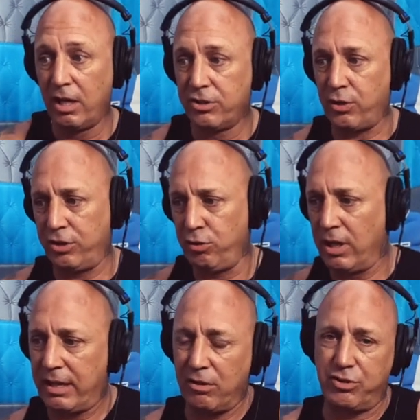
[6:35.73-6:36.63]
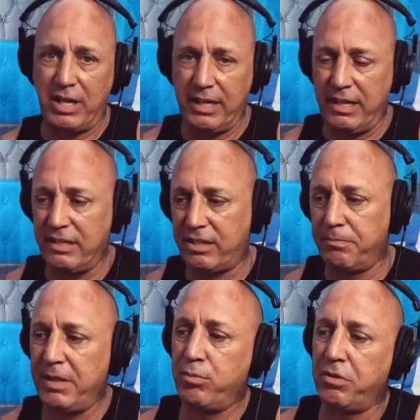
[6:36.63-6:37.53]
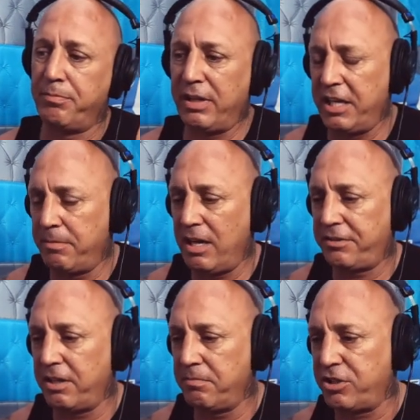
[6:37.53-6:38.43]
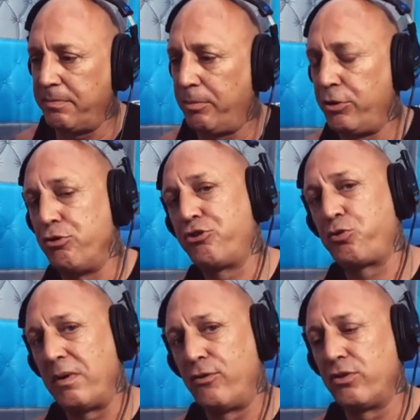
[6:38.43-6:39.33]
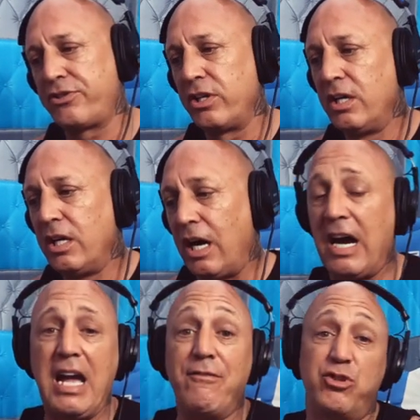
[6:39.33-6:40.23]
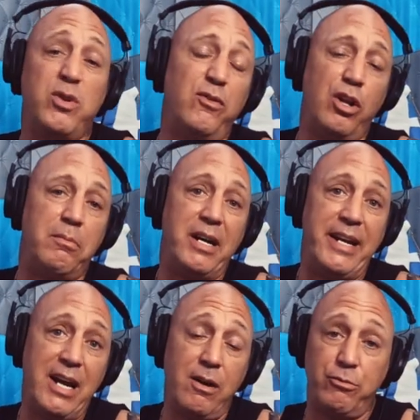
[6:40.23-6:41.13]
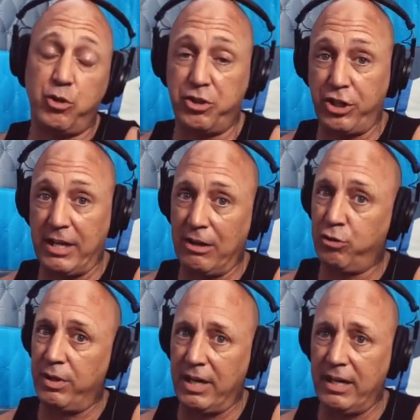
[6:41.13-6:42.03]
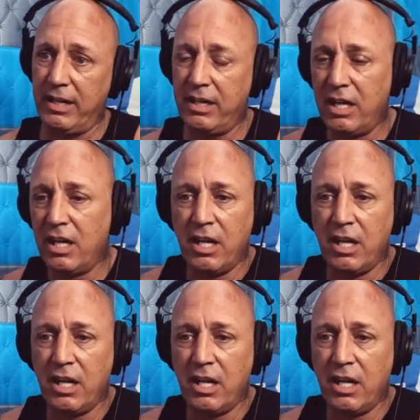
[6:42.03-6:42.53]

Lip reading: So I do like those 90s. Some people complain about them. Some people use swivels. I have a swivel on mine now. I'm switching it out to a 90.